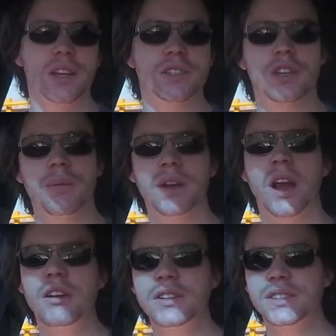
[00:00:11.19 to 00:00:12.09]
So my
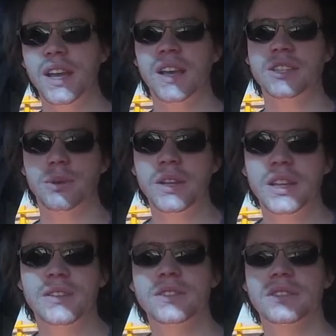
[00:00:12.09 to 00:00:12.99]
car is a
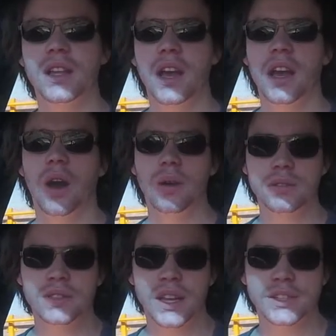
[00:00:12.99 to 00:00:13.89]
2011
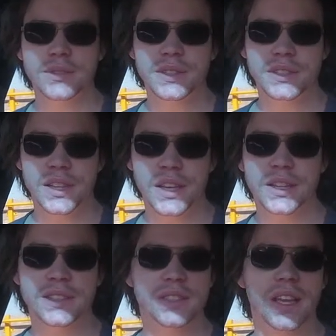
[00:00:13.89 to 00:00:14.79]
Holden
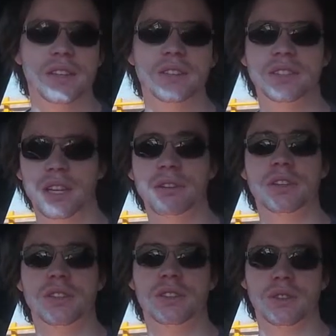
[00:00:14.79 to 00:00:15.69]
SV6
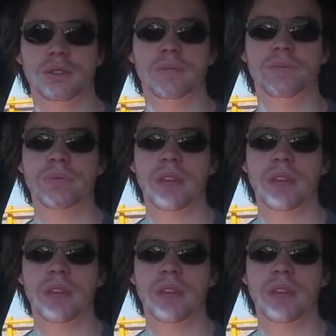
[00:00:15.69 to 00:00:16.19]
Series 2.